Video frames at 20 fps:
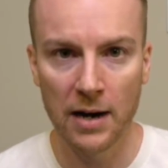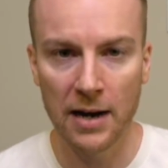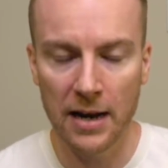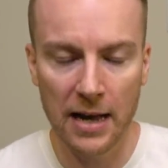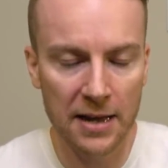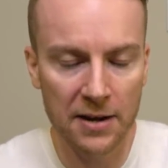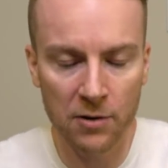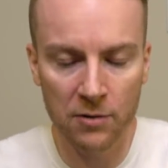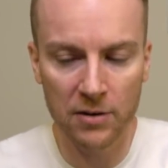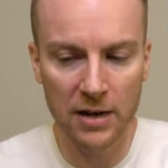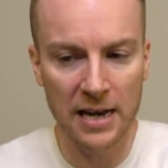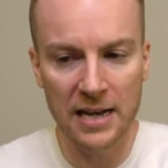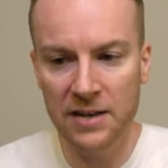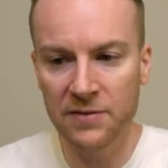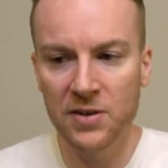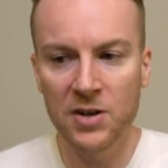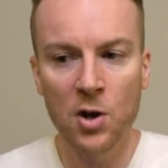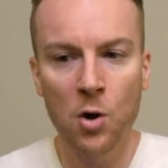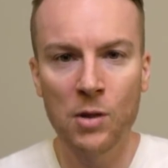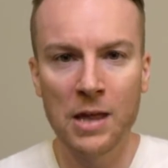I didn't
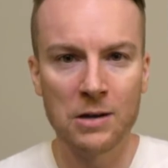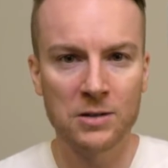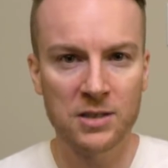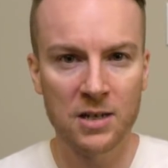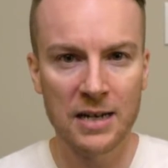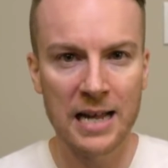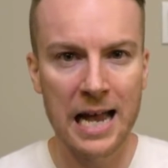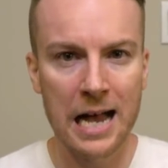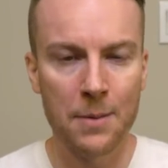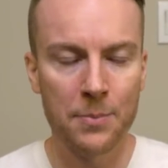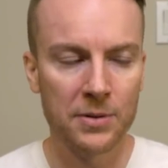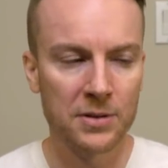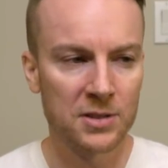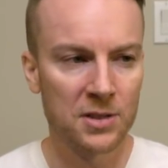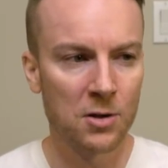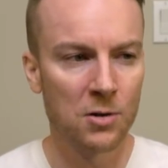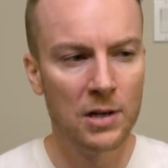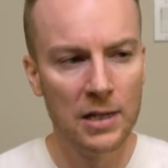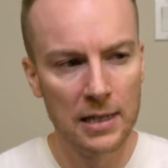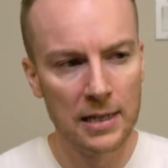even know that was going to happen.
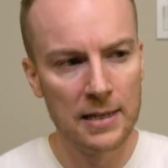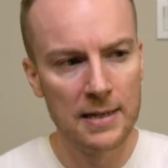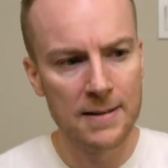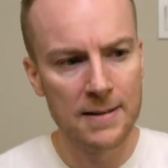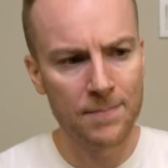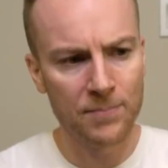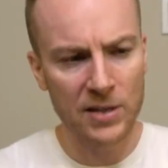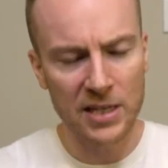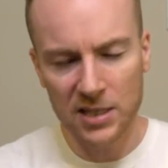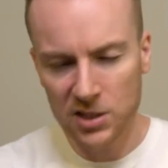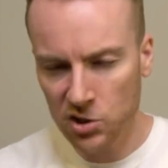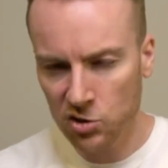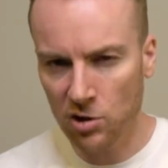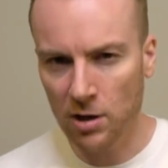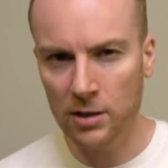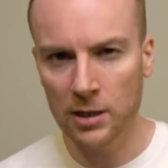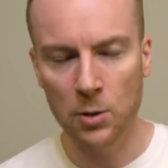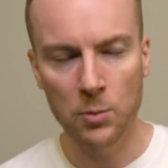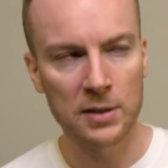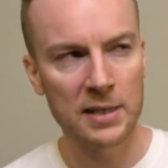So he's
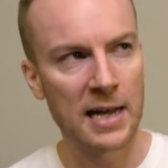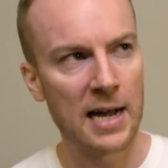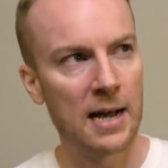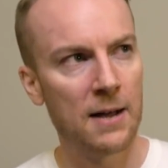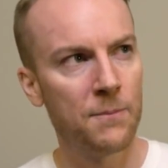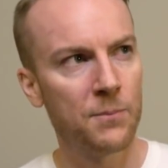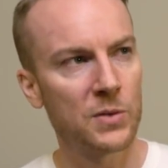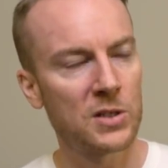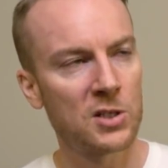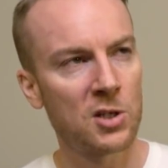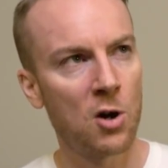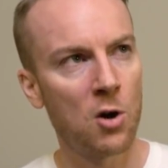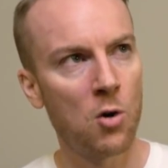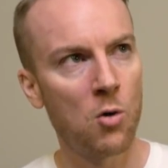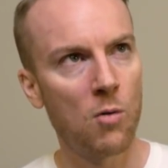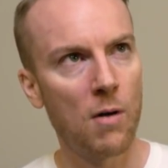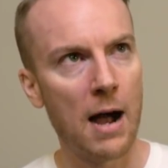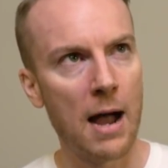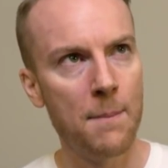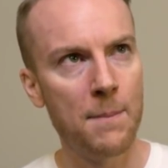struggling with that.
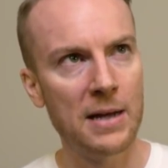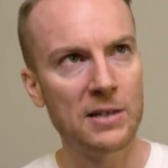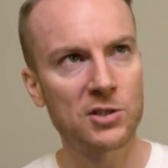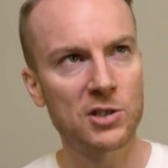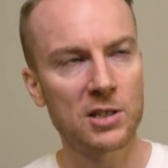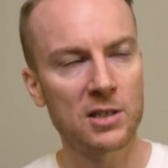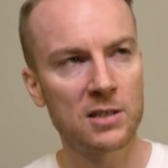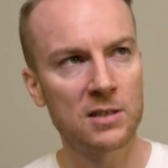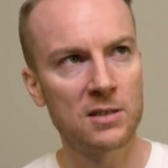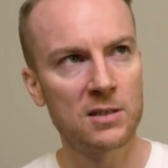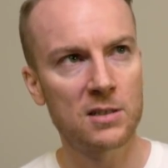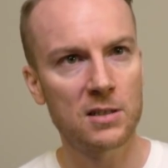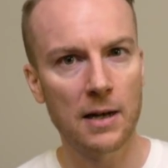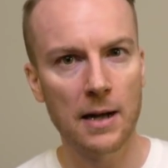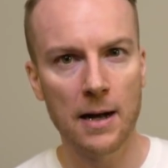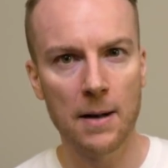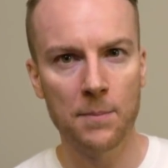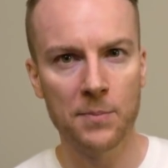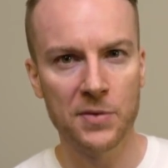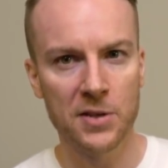So I mentioned,
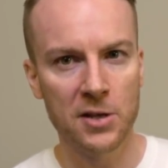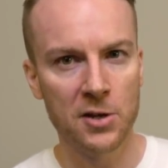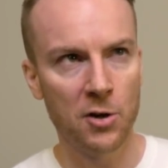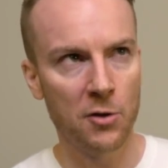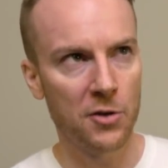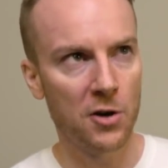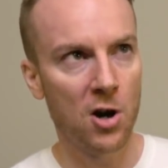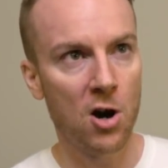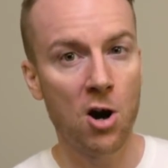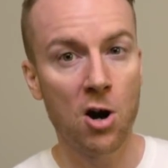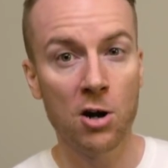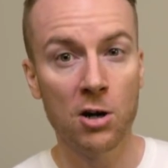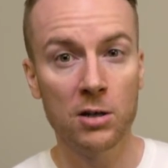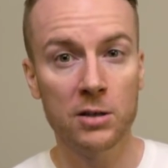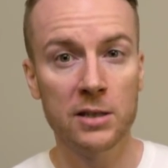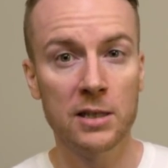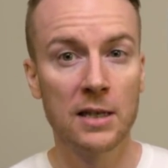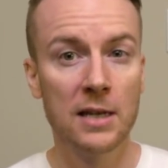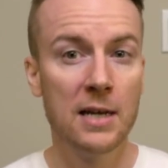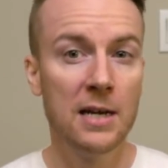the
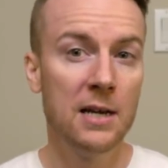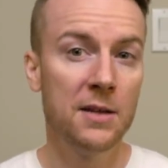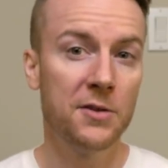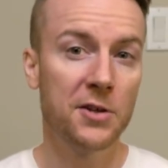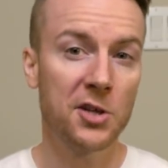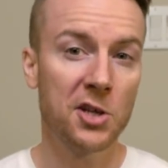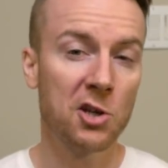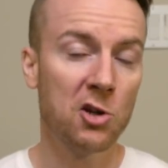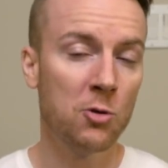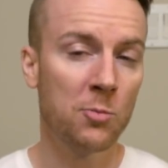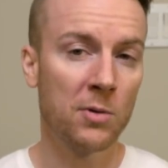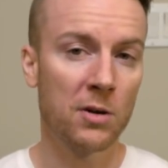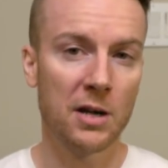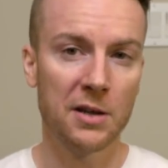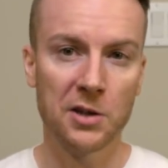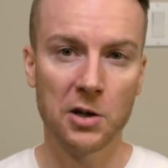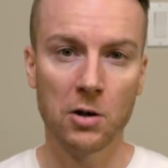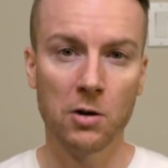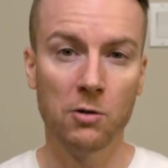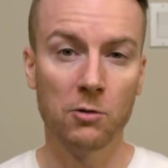heart, the humor,
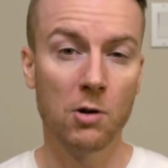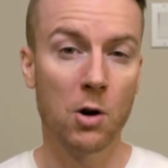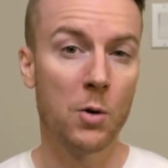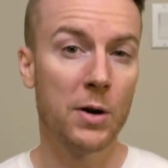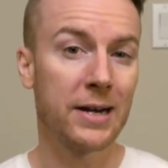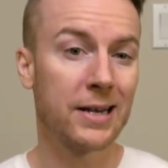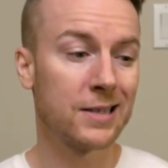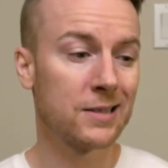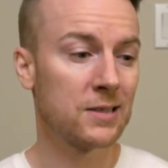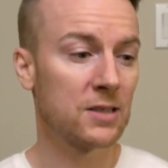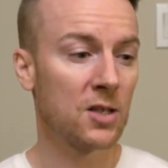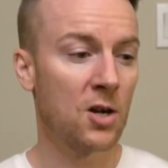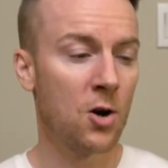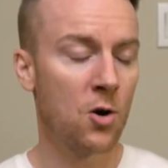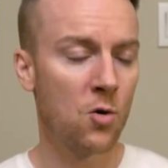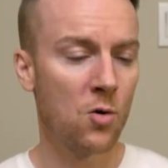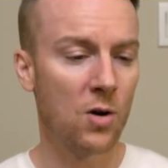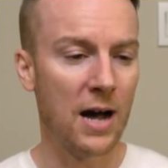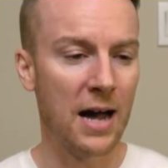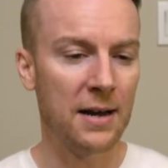and the heroics.
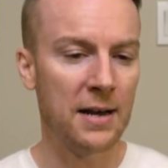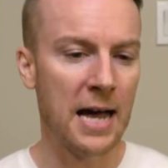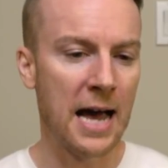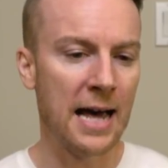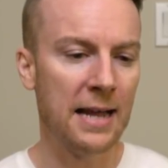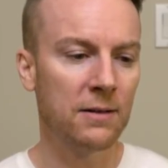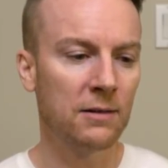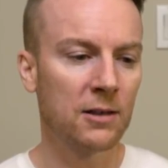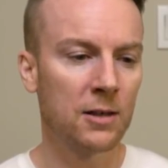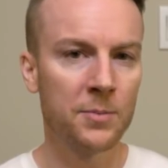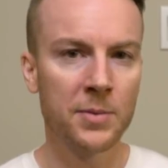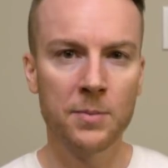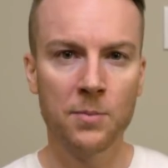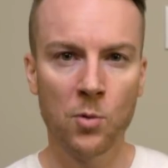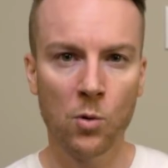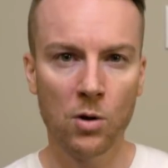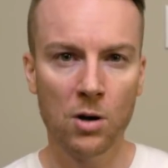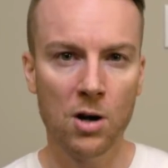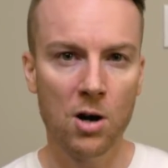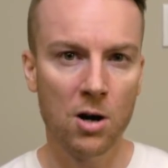So I'd add a little bit
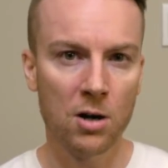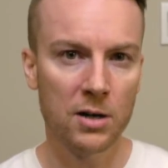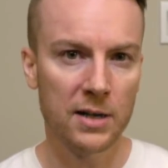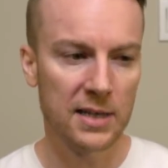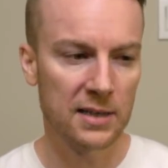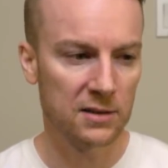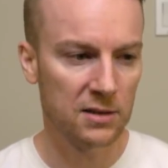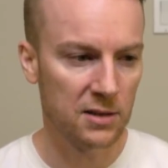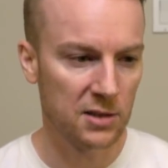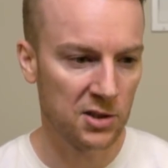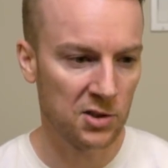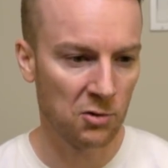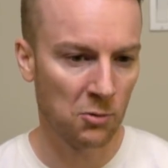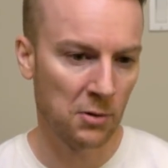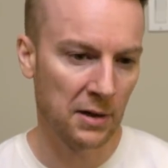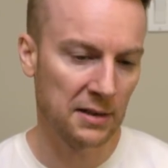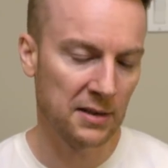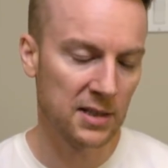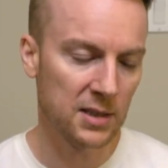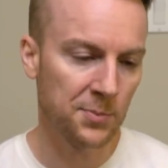more heart into the
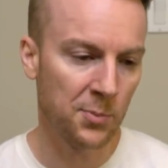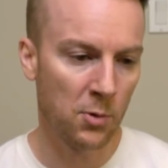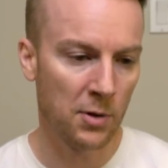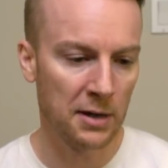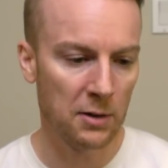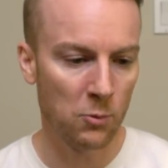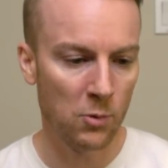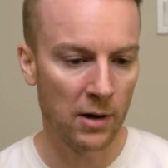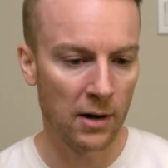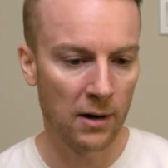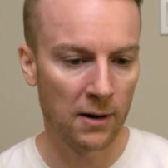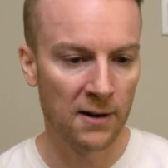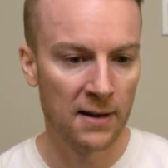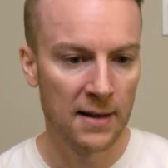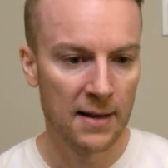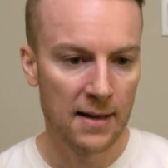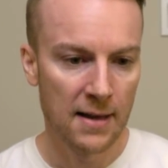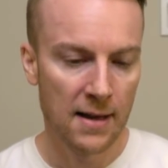story at this point where,